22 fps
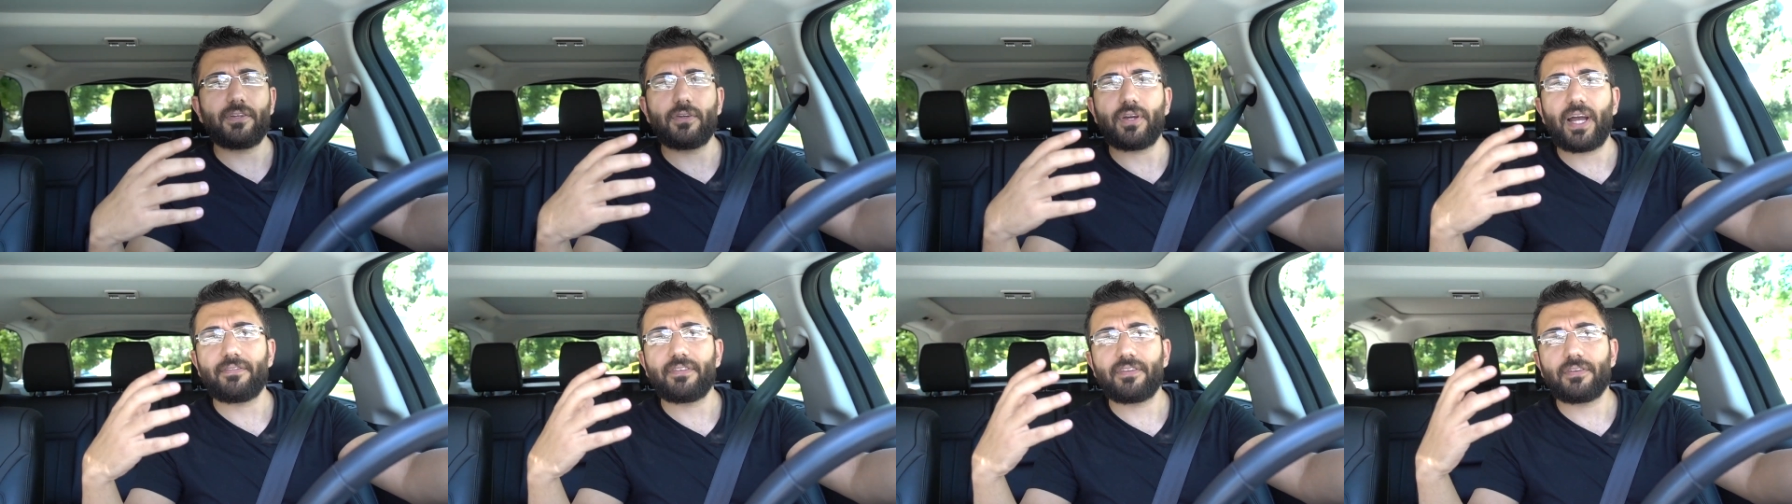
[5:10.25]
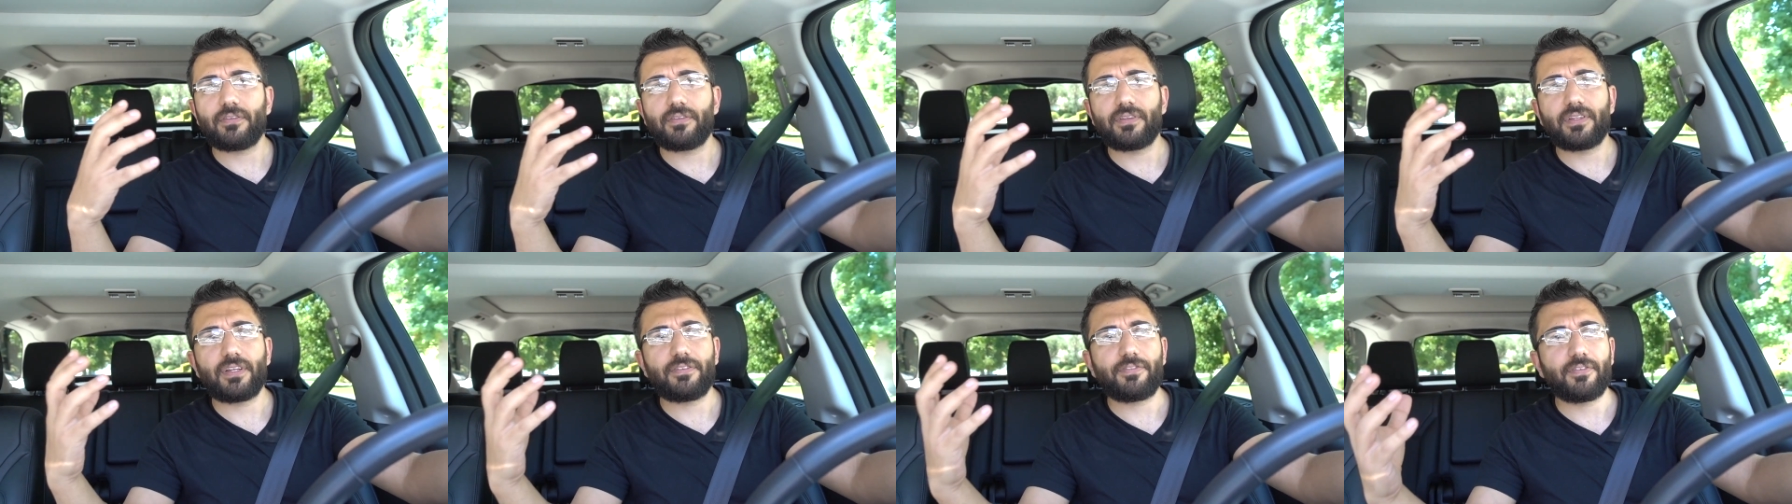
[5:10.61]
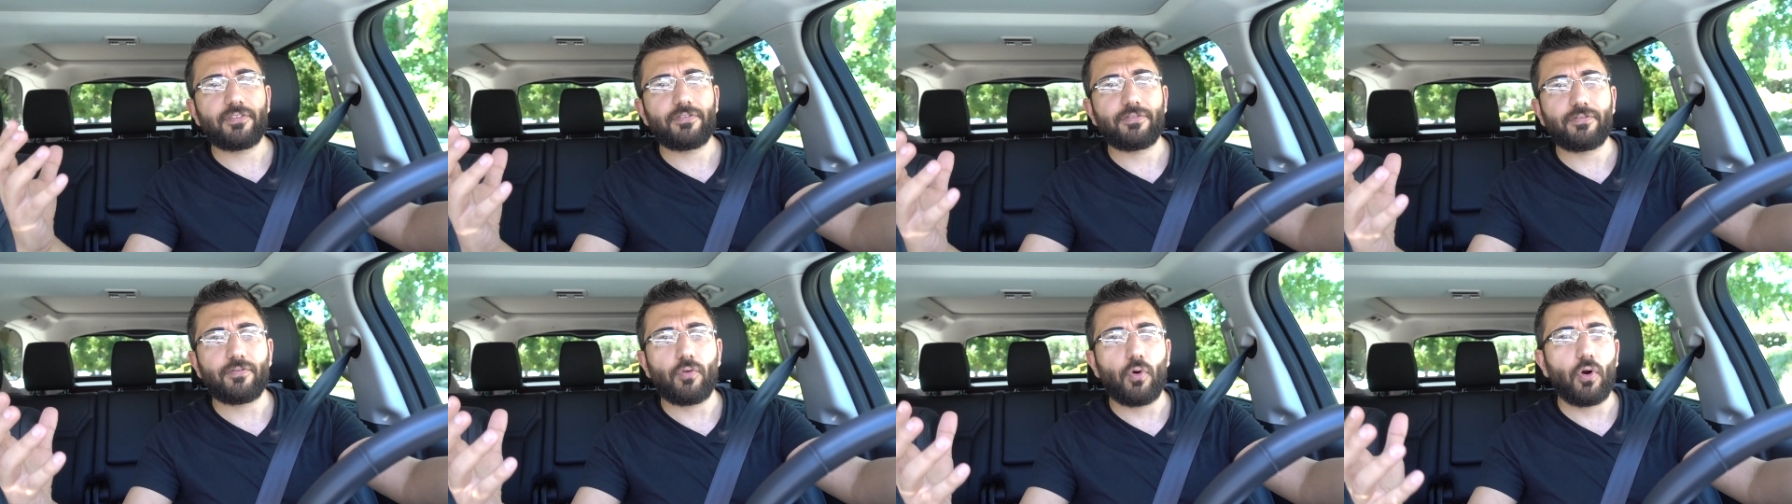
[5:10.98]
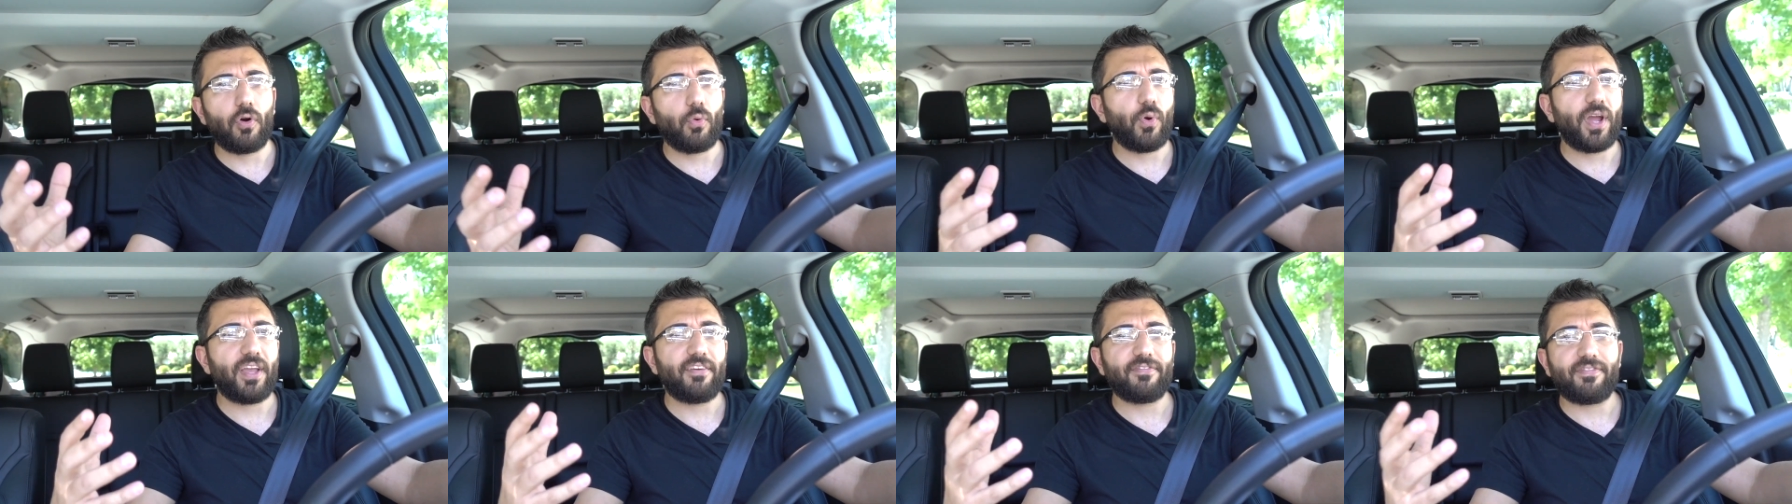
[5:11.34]
You have the different
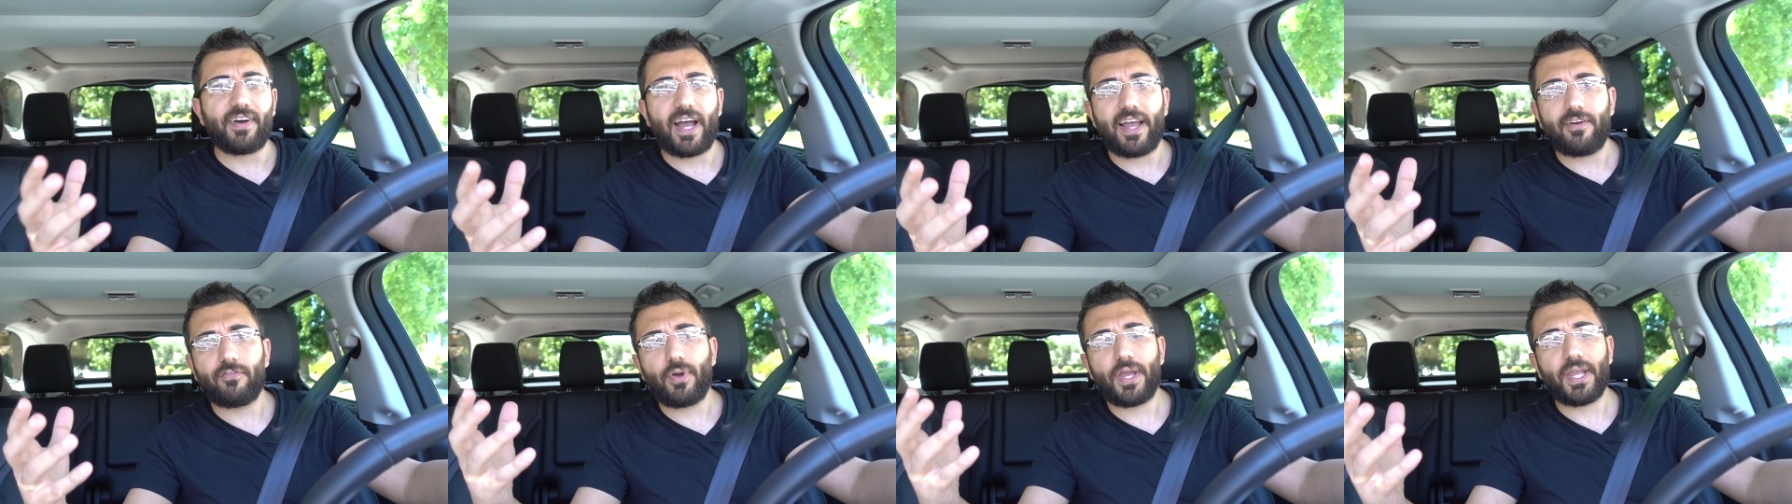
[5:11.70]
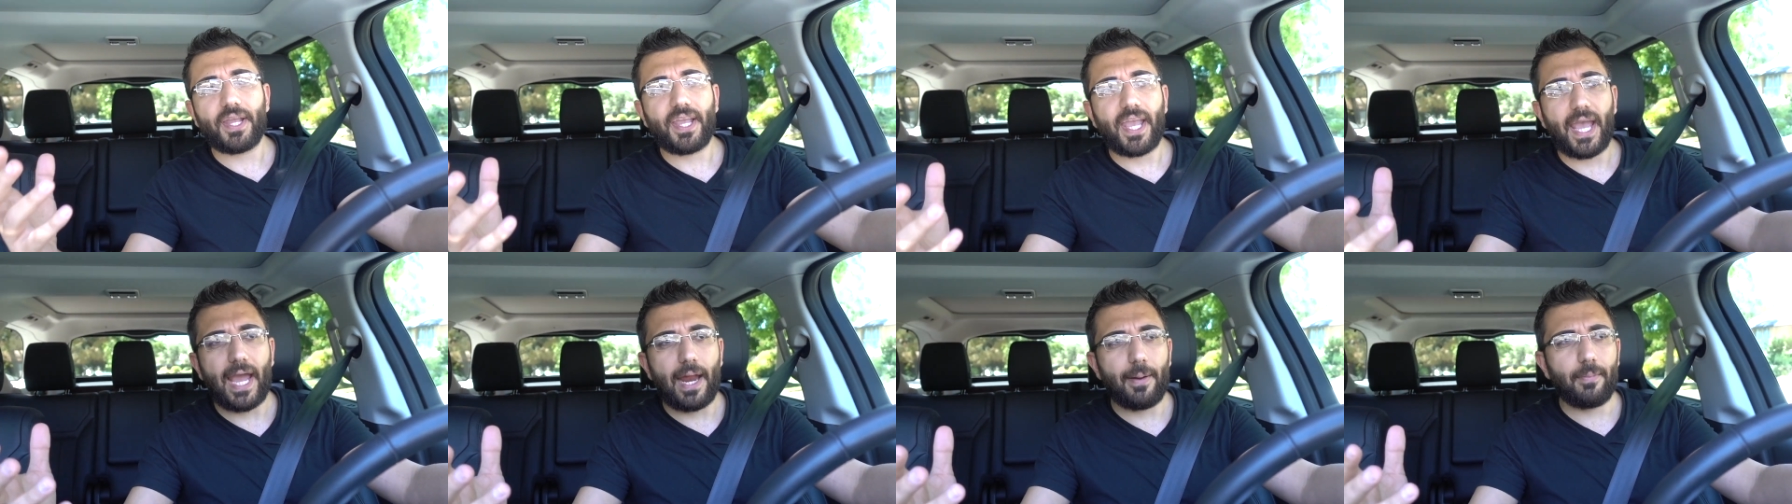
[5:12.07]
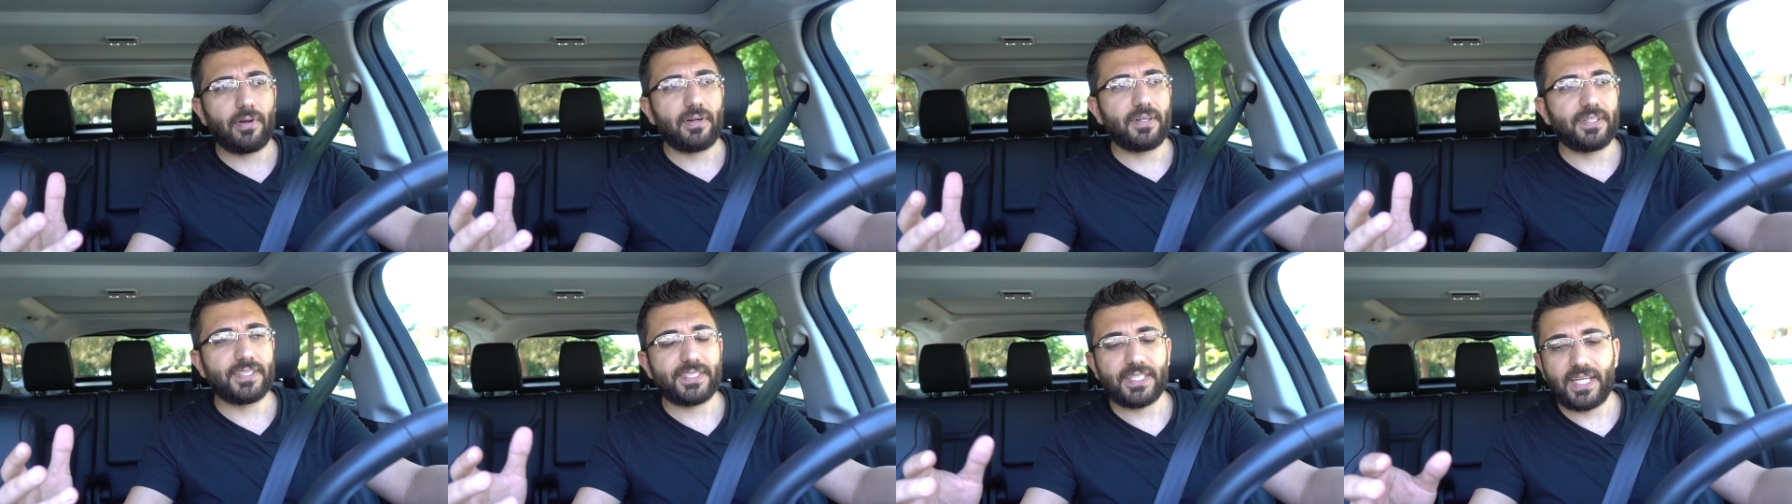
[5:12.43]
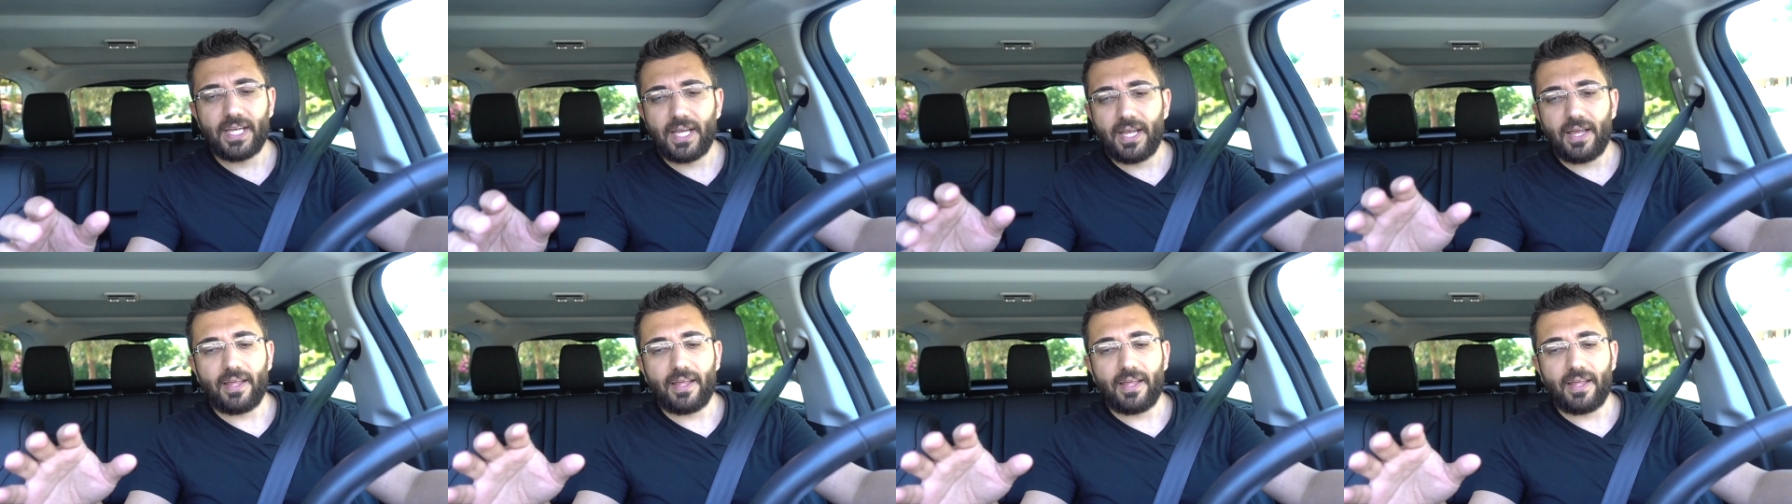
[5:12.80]
4-way, 5-way cameras.